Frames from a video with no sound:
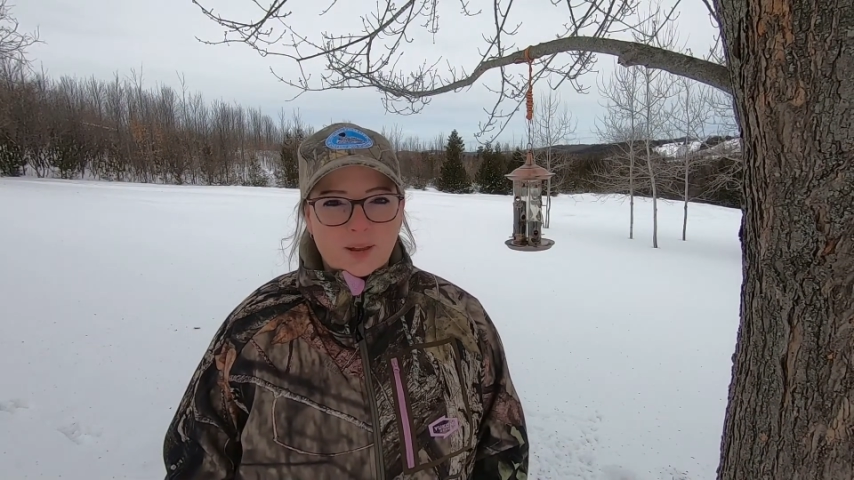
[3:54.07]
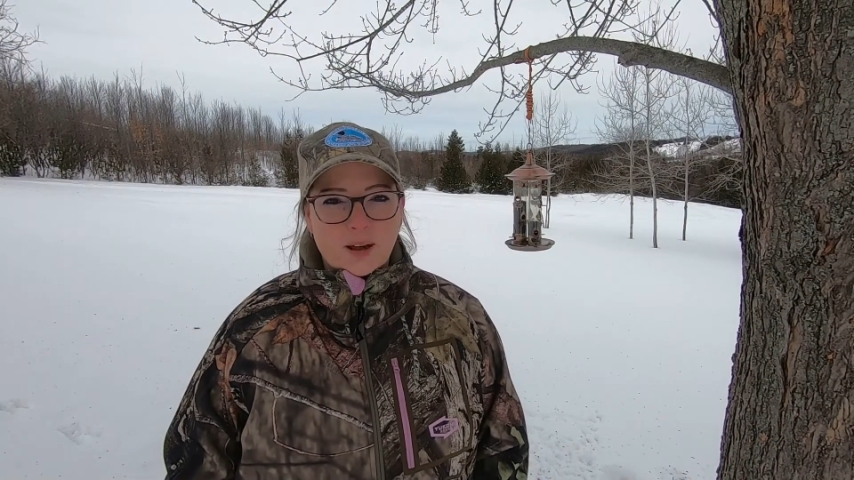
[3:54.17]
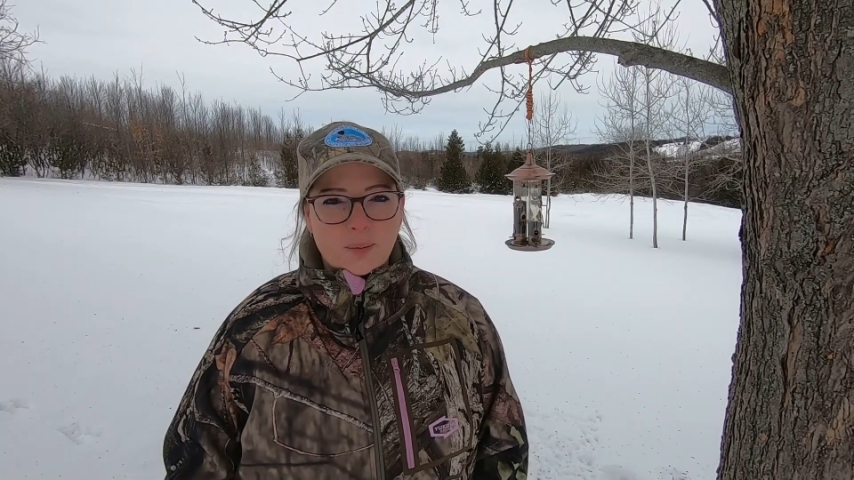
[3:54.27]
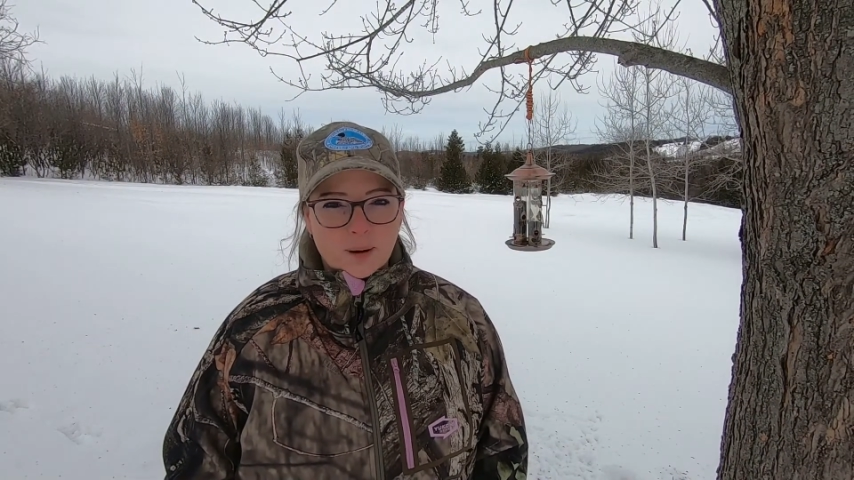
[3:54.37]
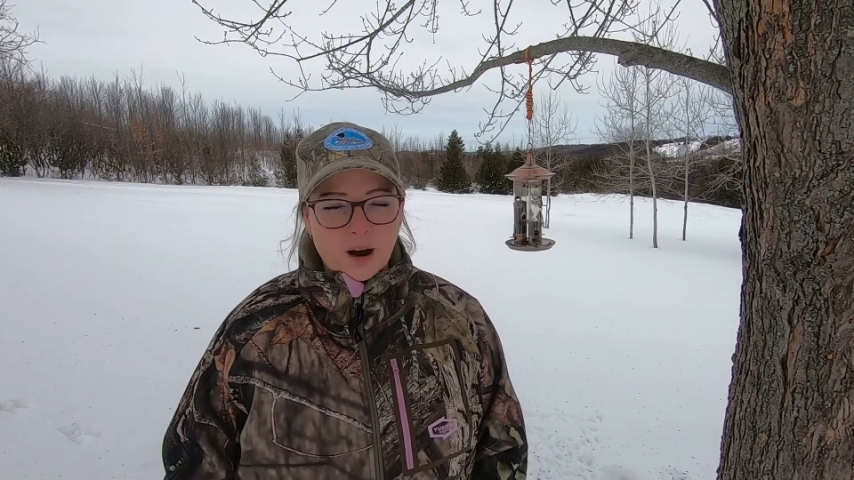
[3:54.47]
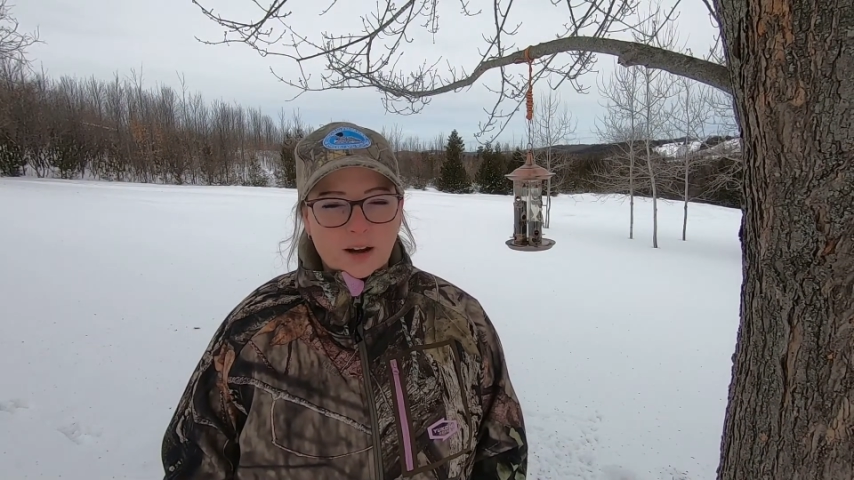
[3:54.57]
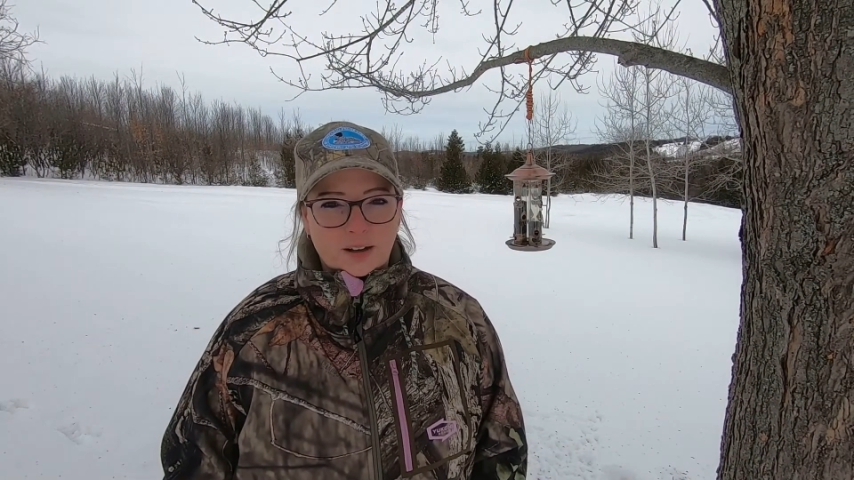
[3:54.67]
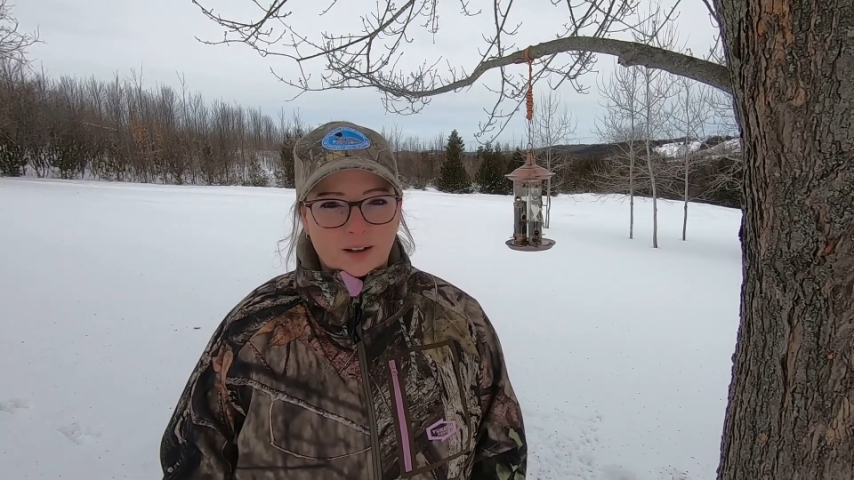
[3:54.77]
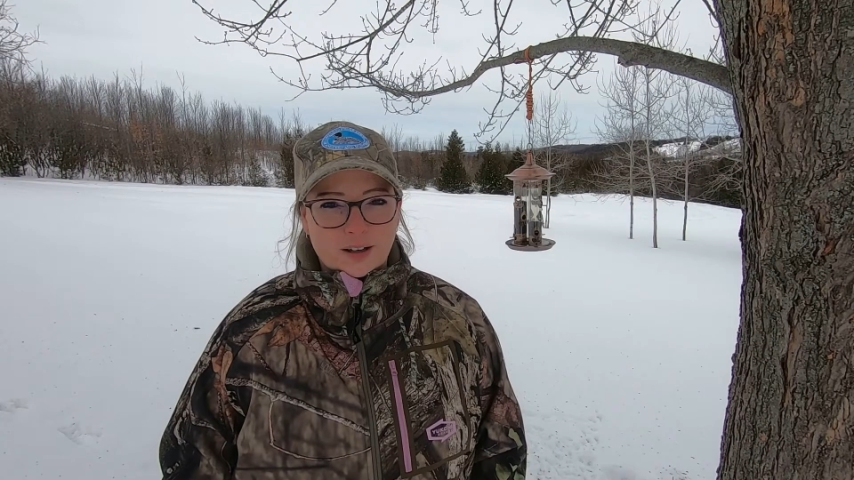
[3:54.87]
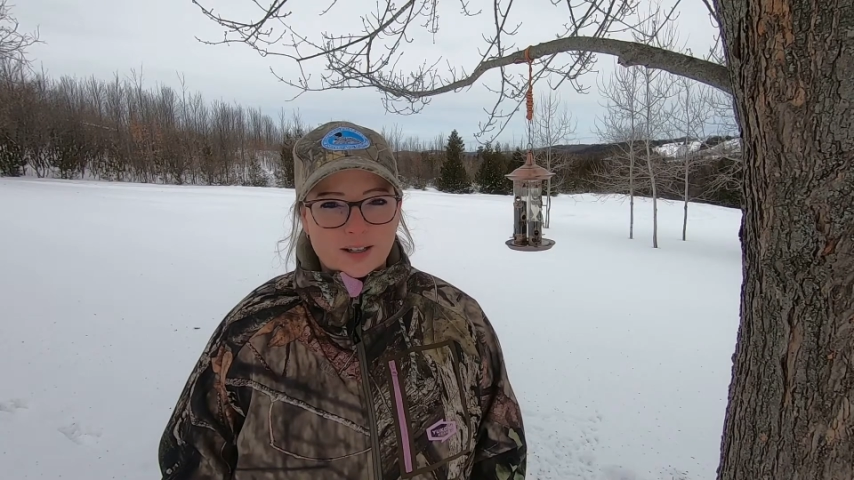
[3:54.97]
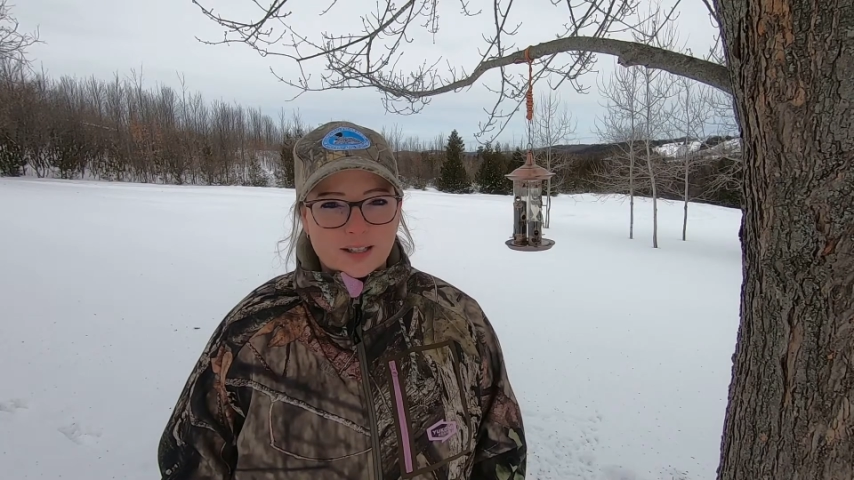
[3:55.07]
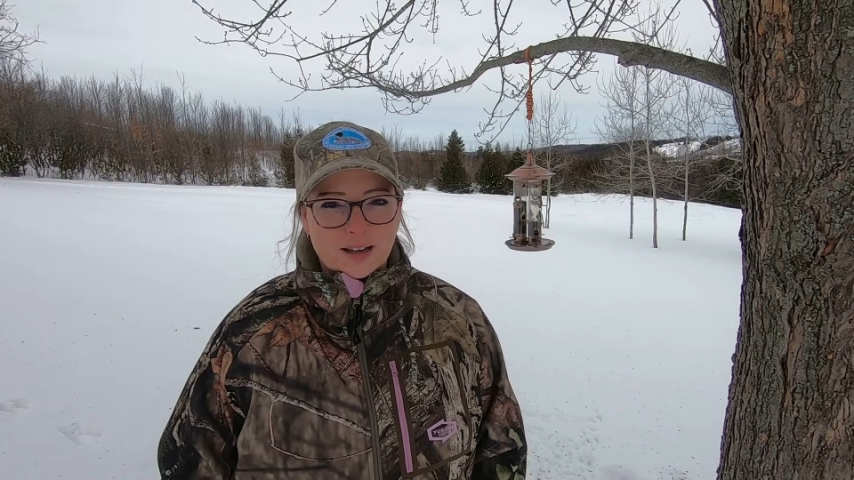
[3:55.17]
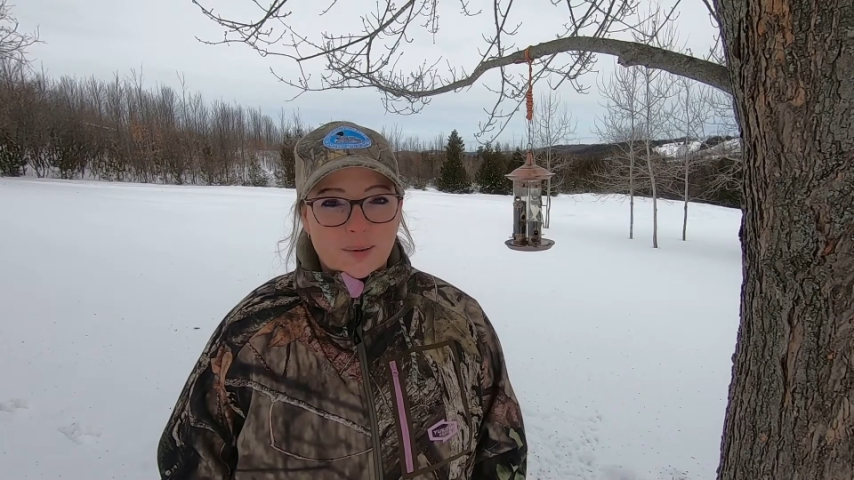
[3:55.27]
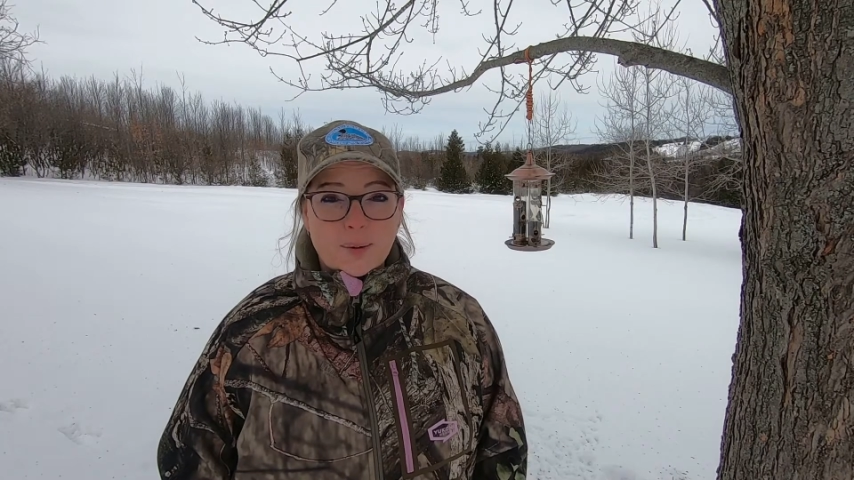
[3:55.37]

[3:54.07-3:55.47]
without binoculars,